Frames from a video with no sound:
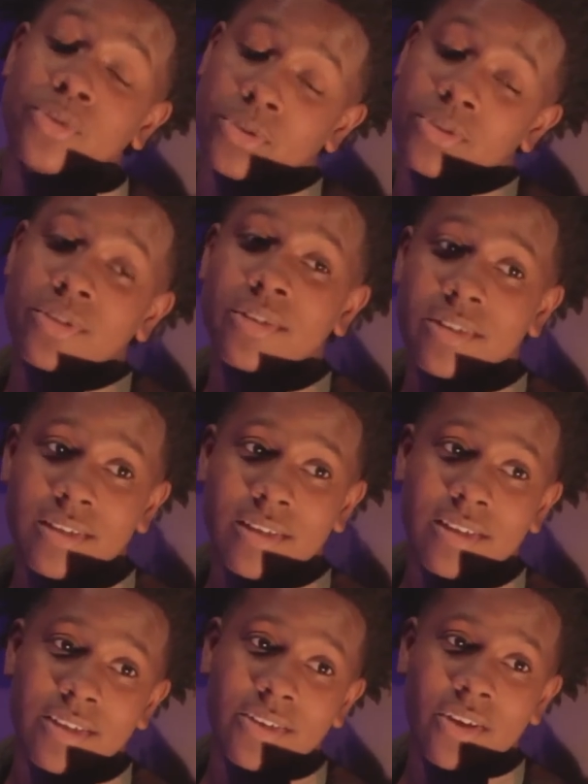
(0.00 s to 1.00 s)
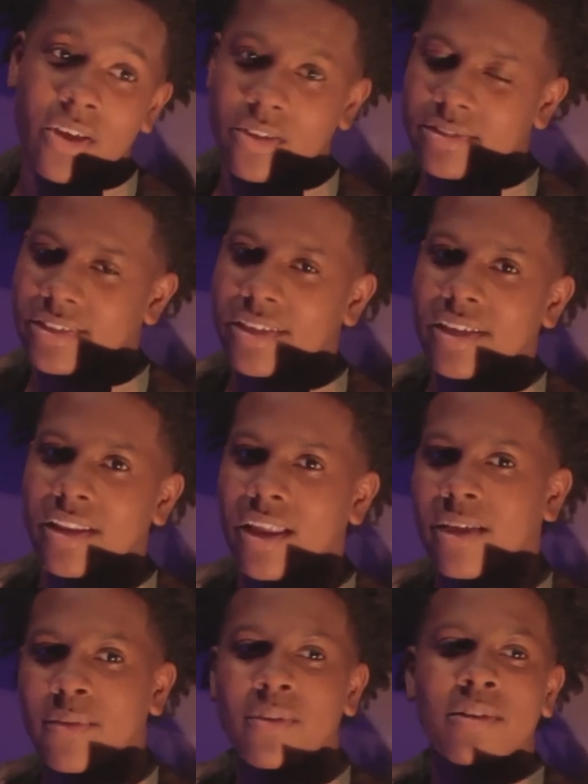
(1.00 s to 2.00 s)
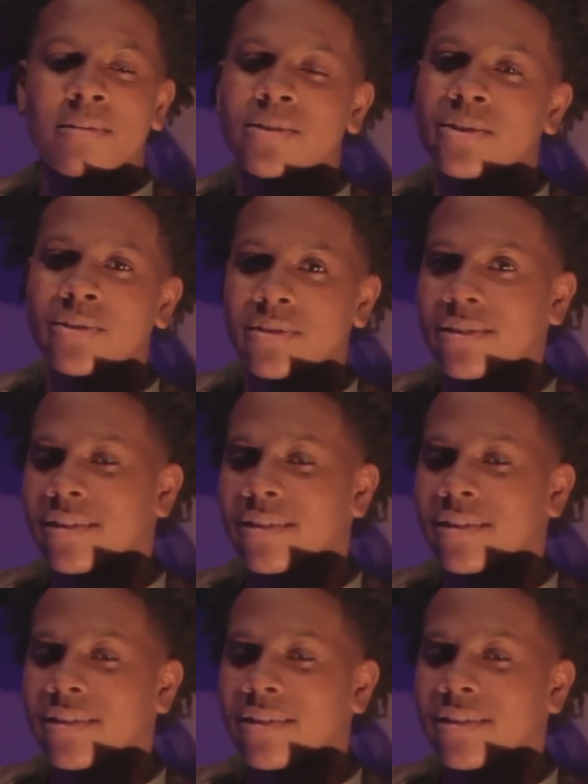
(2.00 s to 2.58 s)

Mm-hmm. You know what I'm saying? Like, what up, Jew?